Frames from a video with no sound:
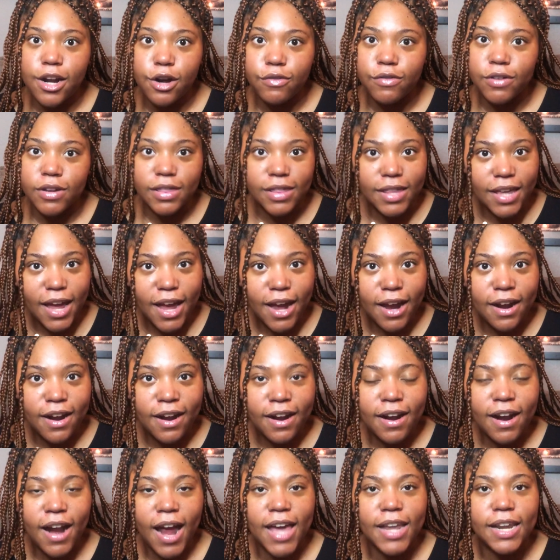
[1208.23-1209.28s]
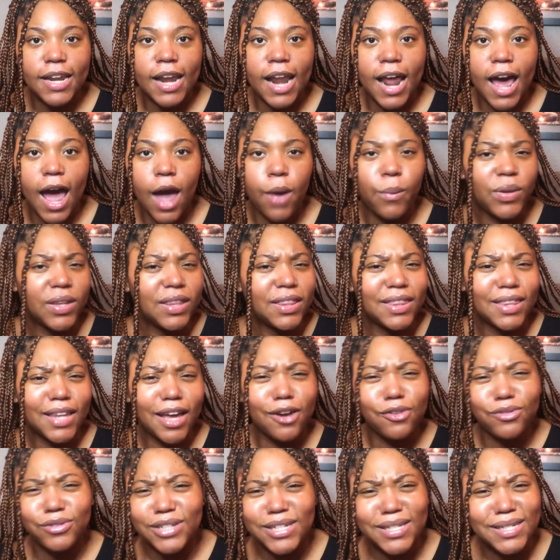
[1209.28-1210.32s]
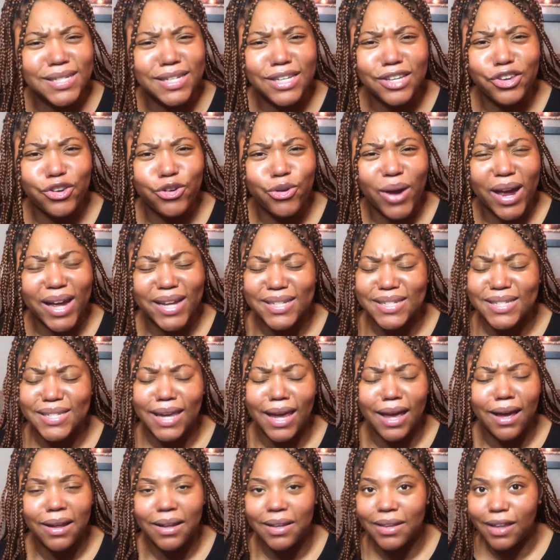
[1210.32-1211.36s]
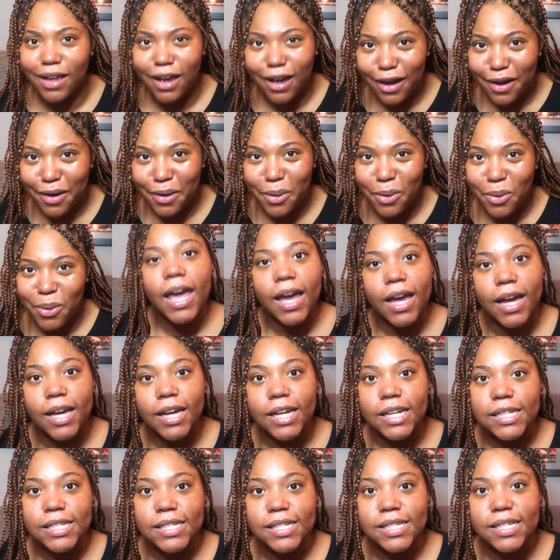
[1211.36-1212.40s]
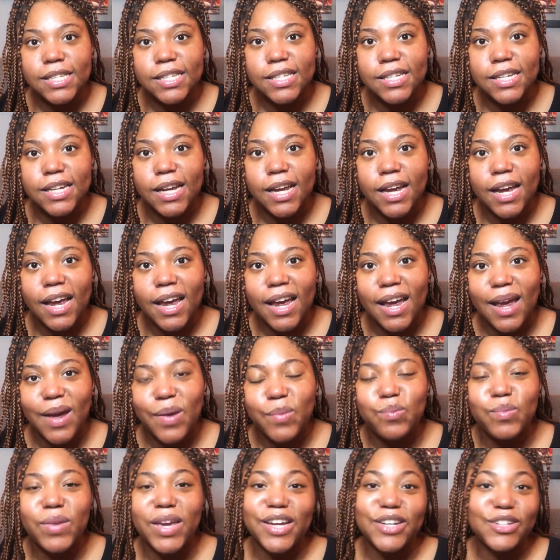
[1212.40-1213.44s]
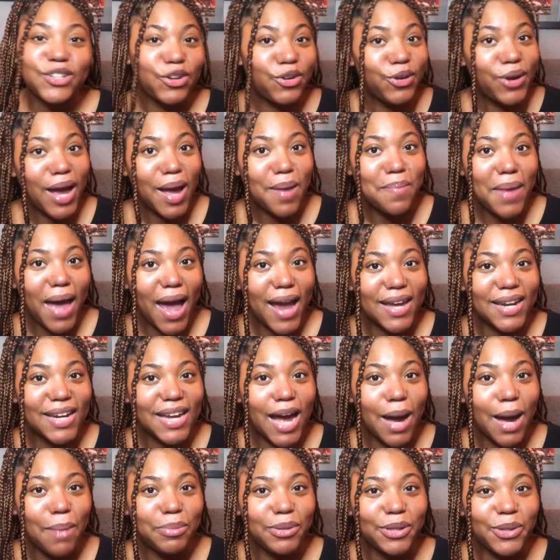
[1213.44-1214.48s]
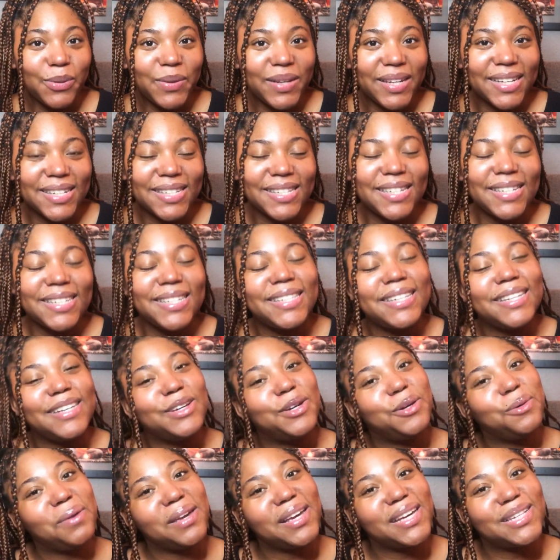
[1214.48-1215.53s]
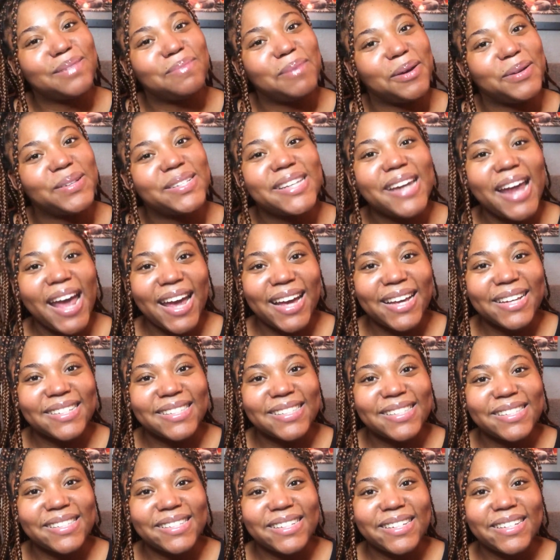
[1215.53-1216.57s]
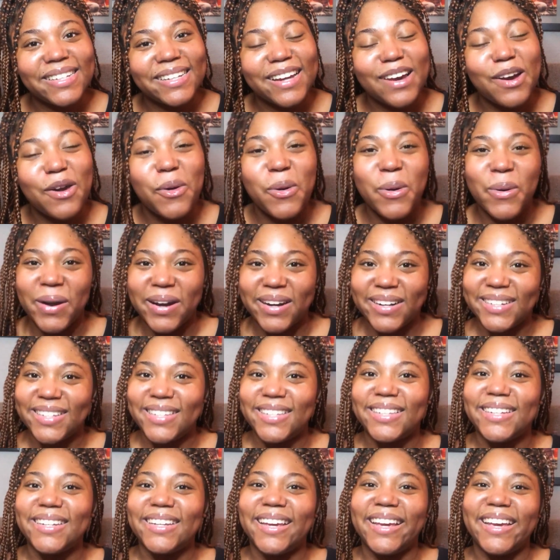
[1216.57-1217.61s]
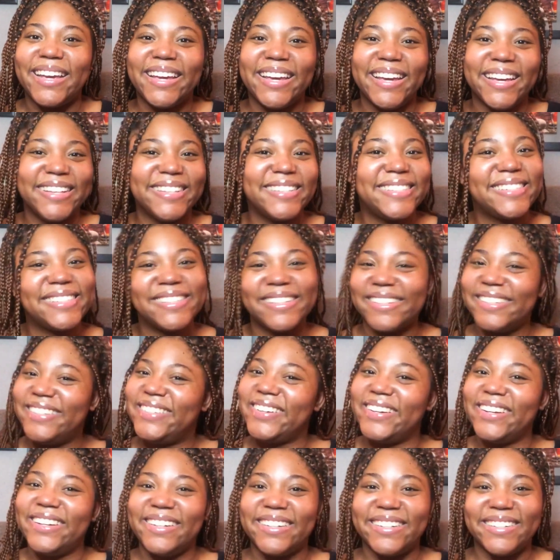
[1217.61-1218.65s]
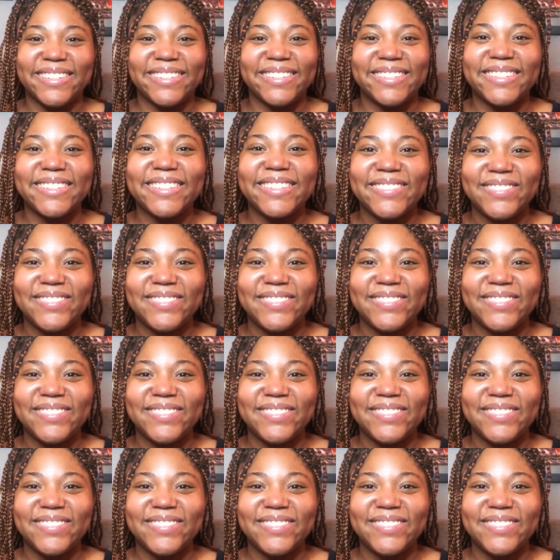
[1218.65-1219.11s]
over there, and I would love to see you and say hello. And make sure you come back in a couple of weeks to see who we expose next. Court is adjourned.